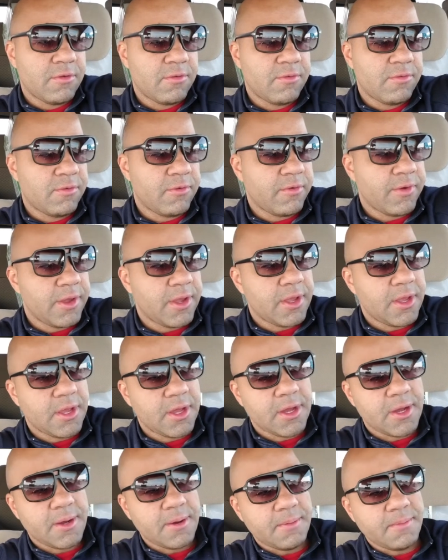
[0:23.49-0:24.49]
for
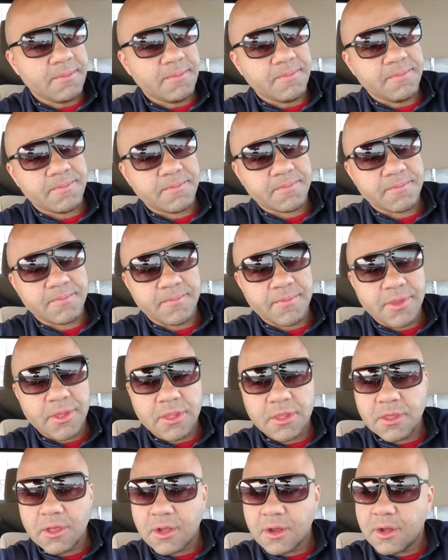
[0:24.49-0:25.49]
a
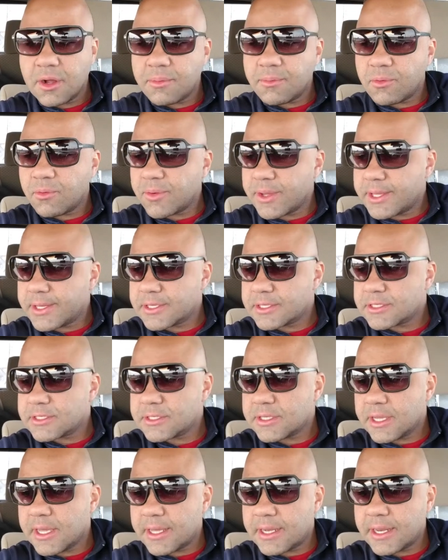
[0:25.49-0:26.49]
couple weeks,
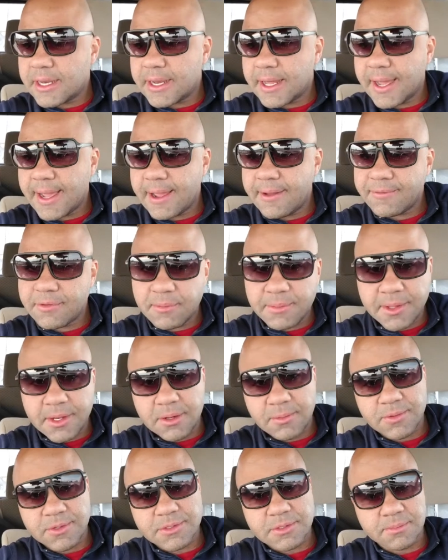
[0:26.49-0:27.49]
and then I have to meet up
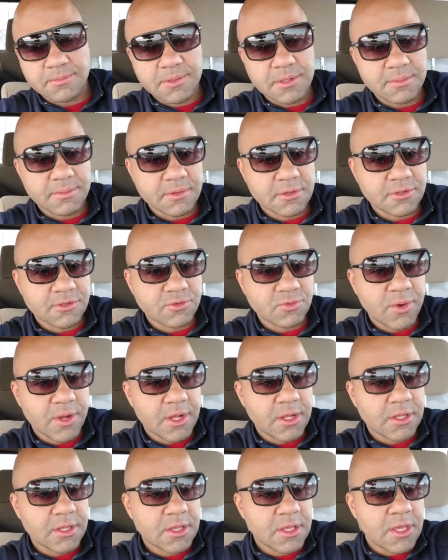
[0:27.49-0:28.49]
with some people as
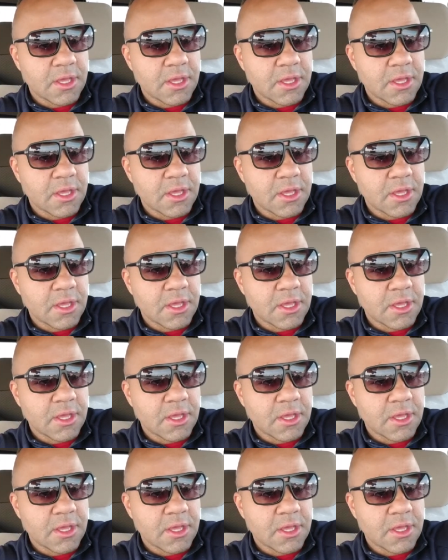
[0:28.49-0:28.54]
well